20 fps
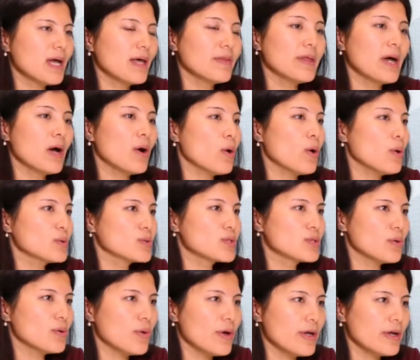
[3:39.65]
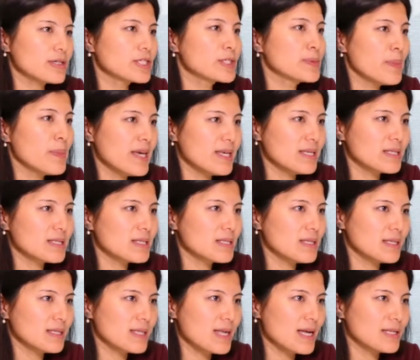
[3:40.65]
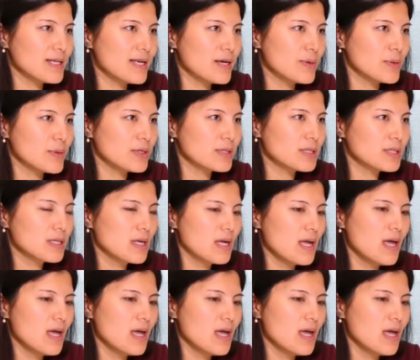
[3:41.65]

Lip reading: and now also aerospace in that areas.